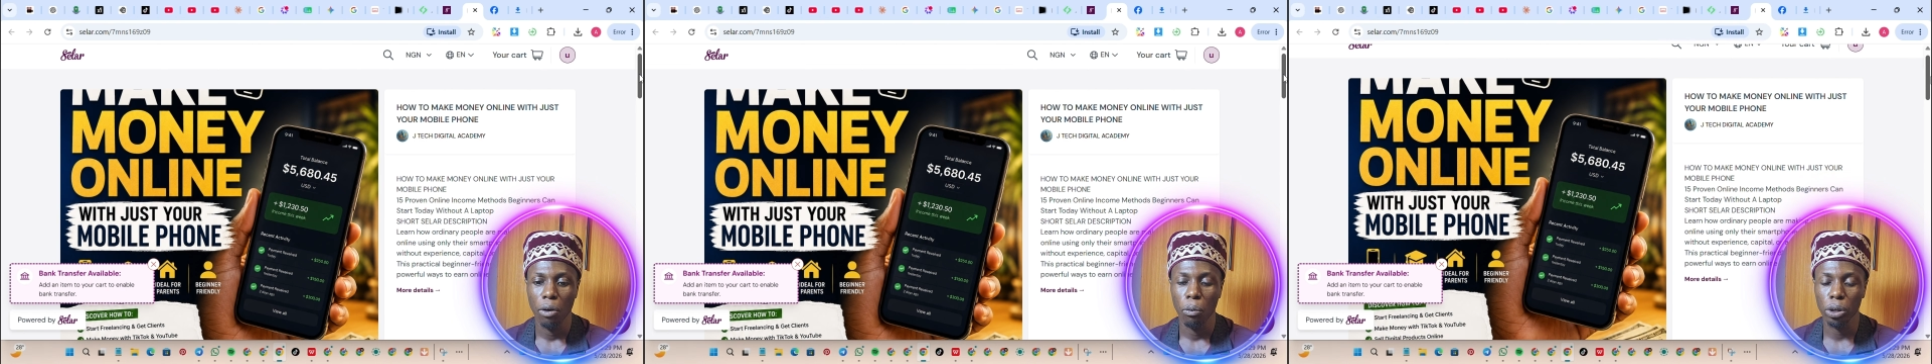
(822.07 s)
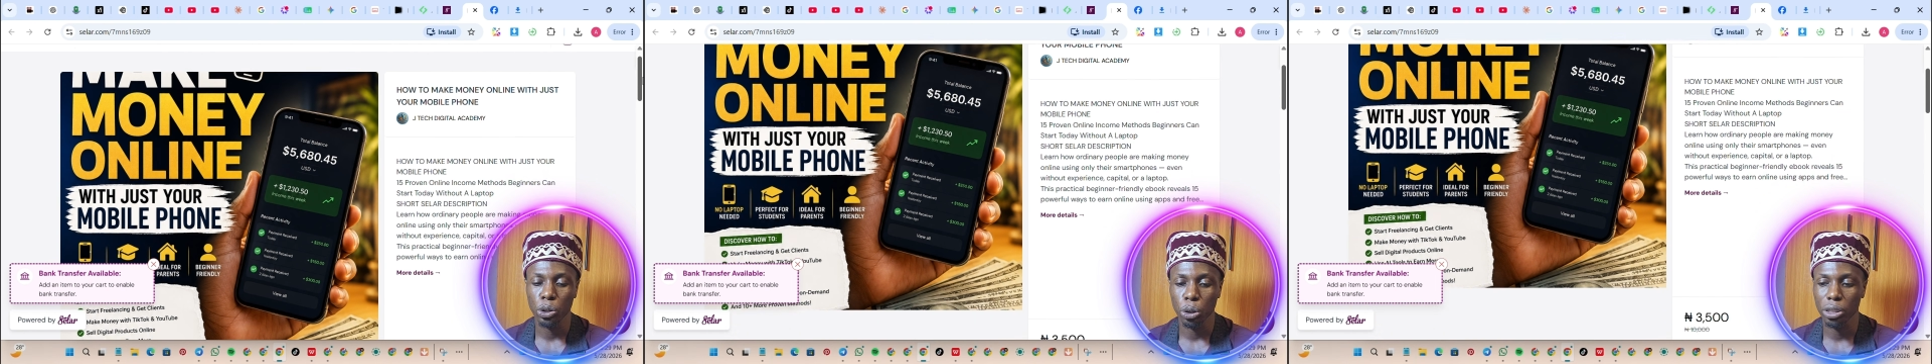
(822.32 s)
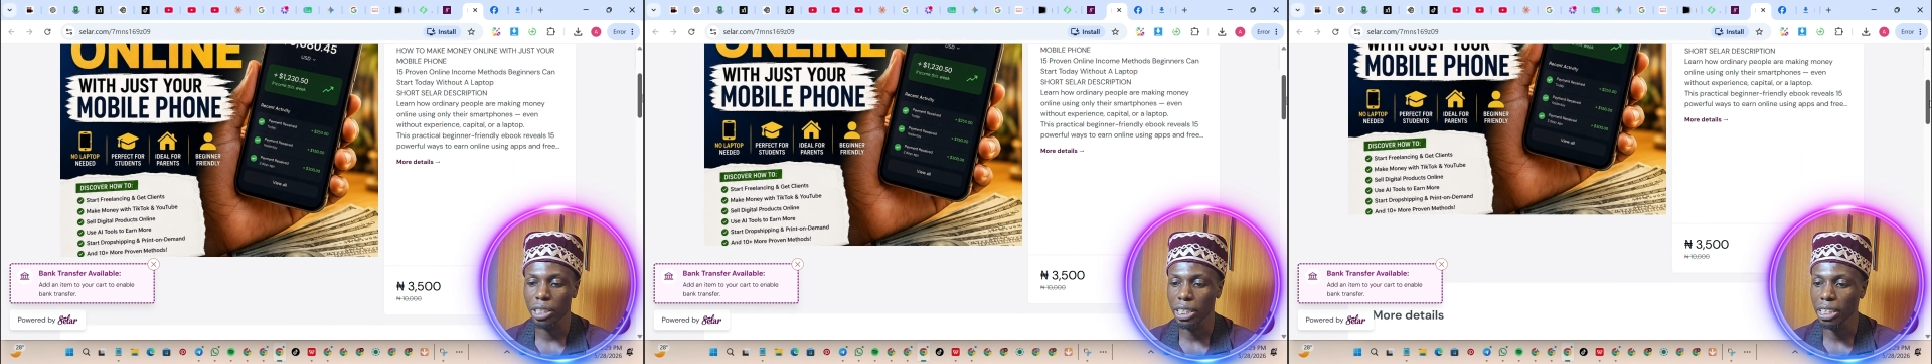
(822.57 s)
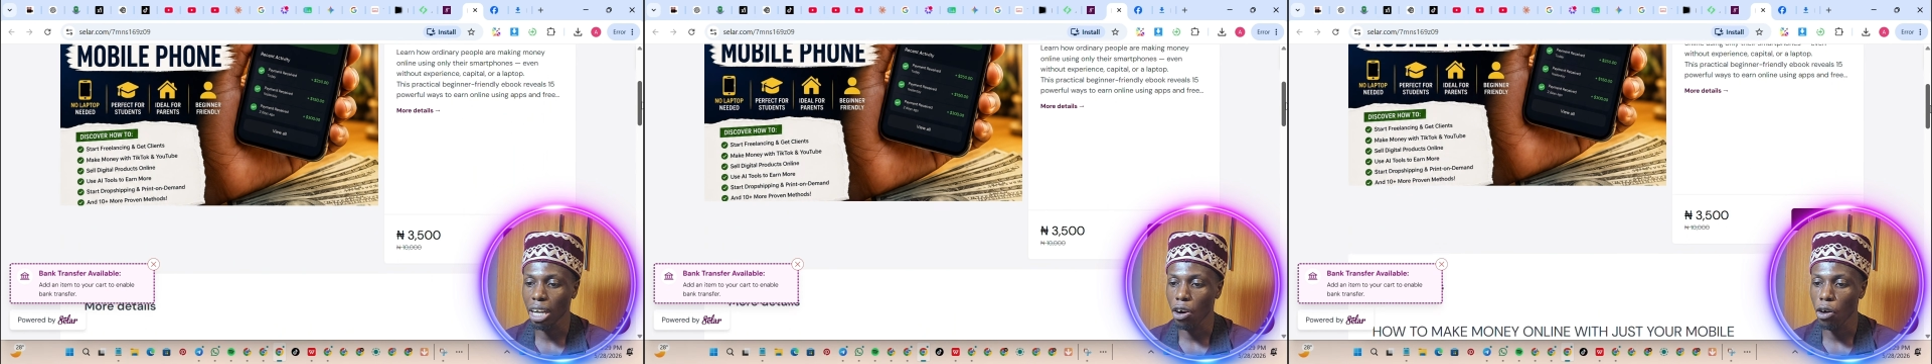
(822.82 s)
what you're
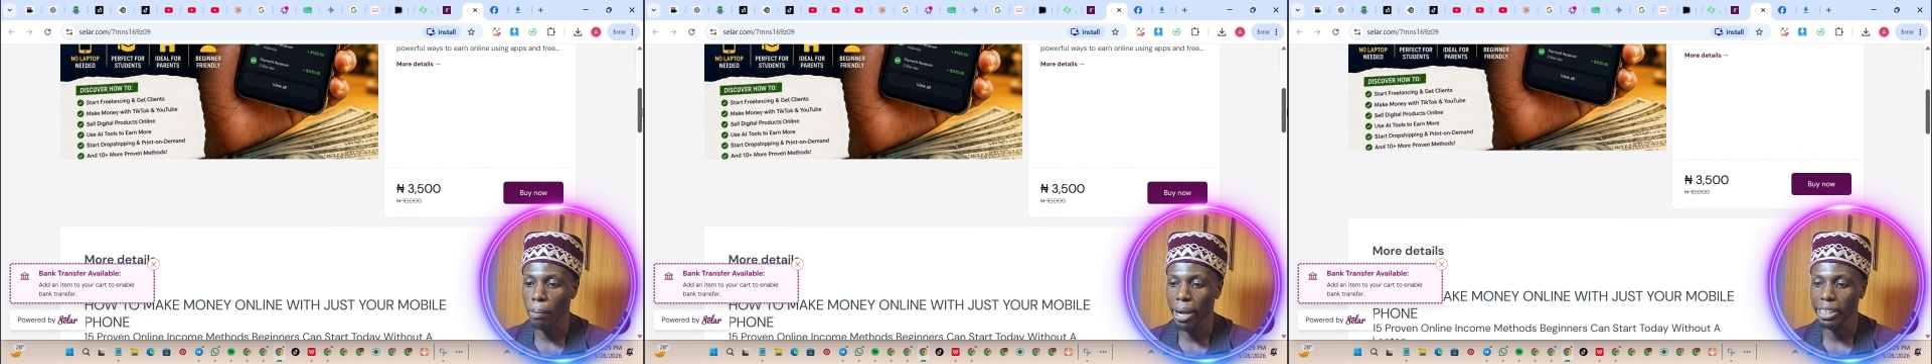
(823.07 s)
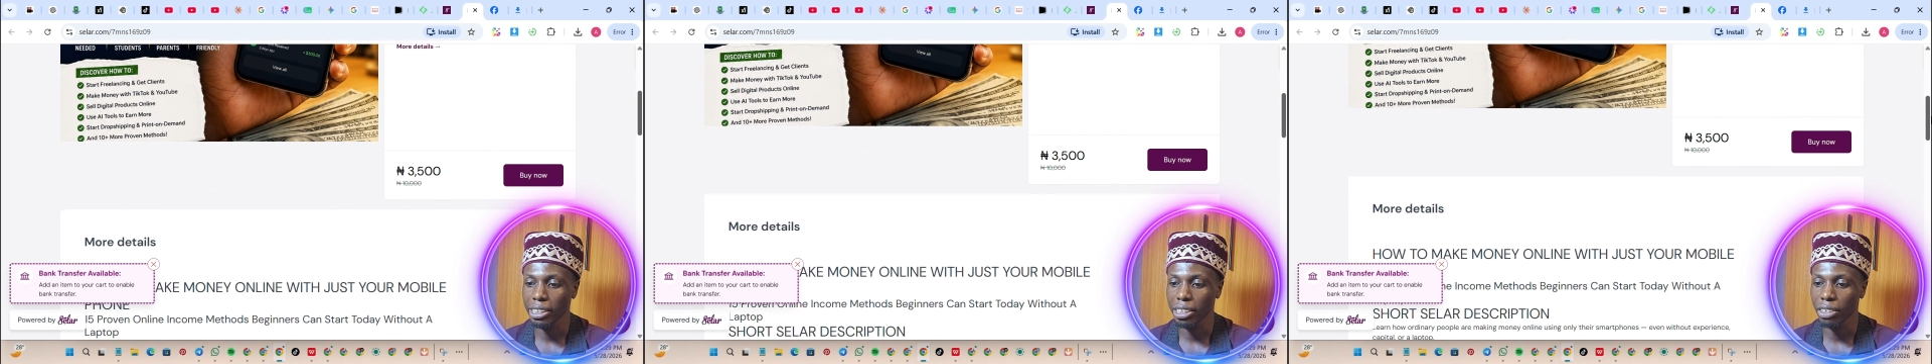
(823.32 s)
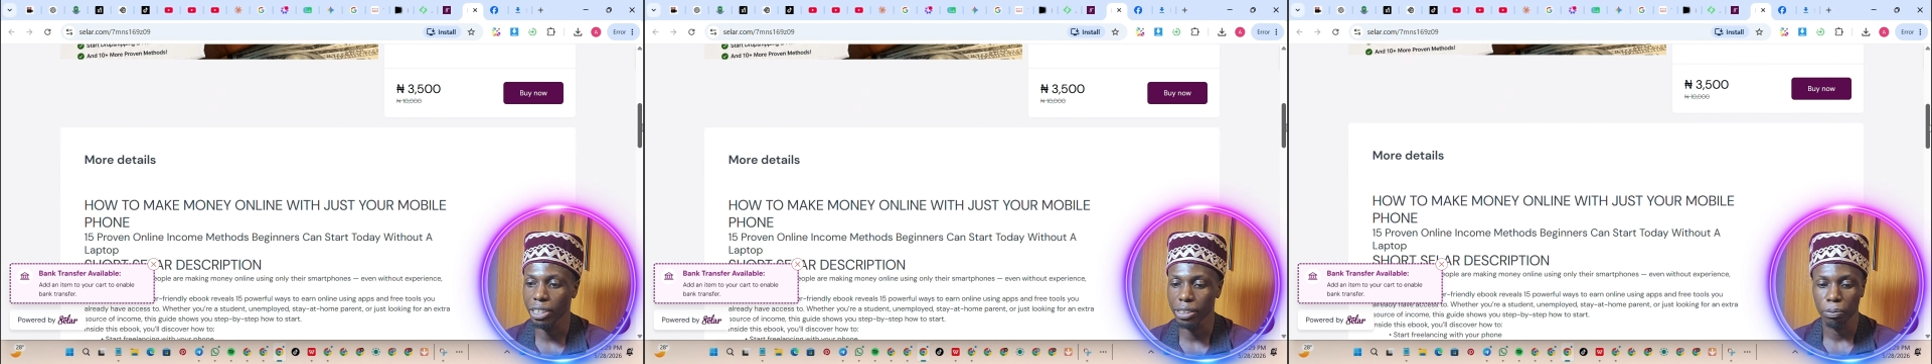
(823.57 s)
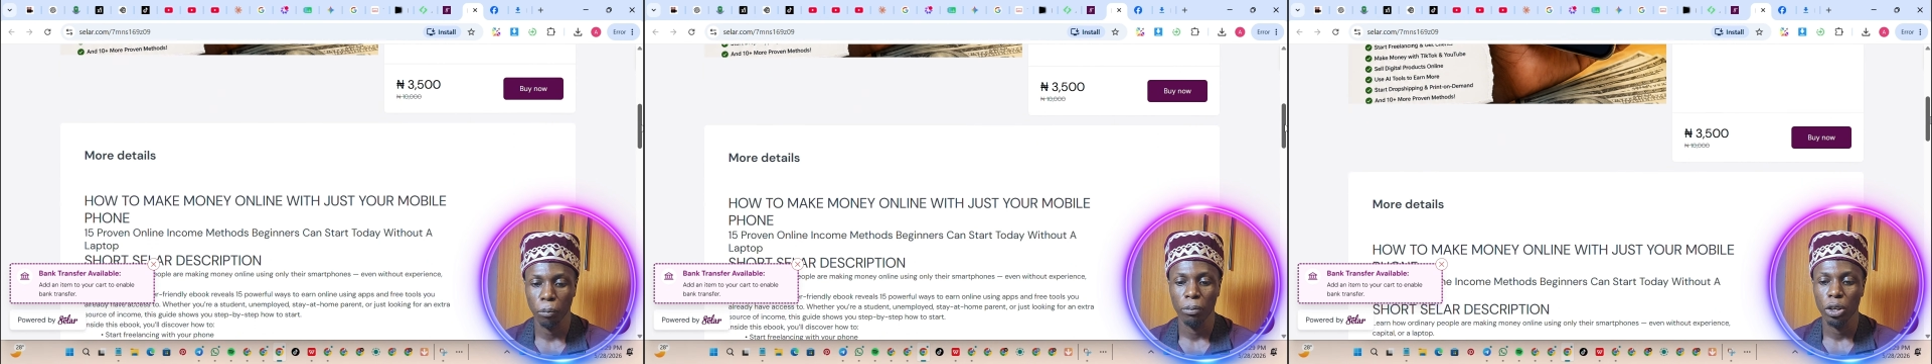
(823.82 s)
seeing now on my
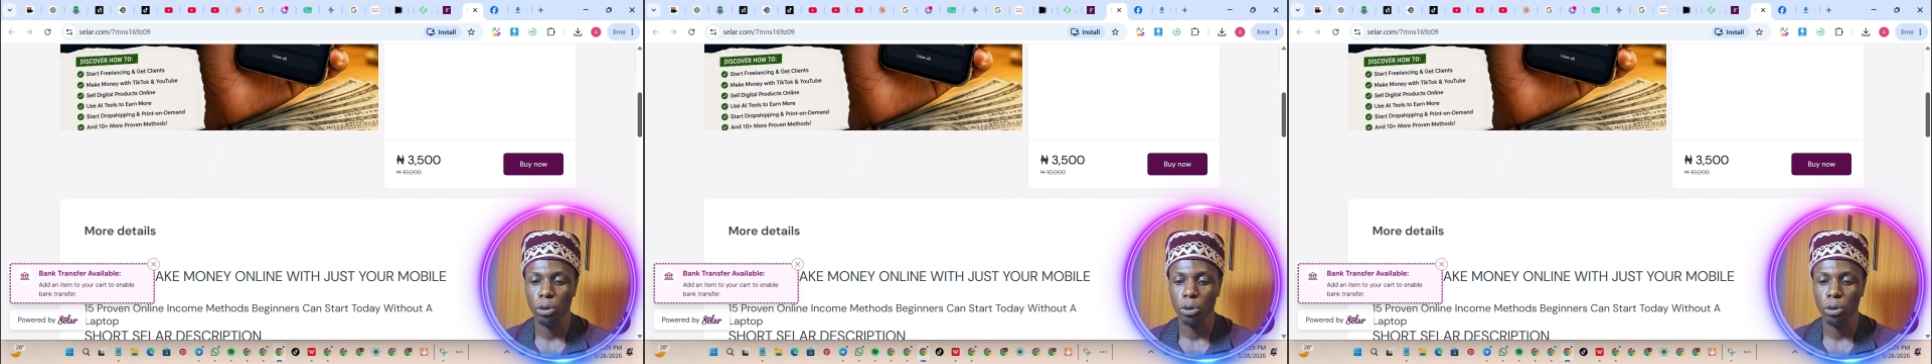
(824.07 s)
screen.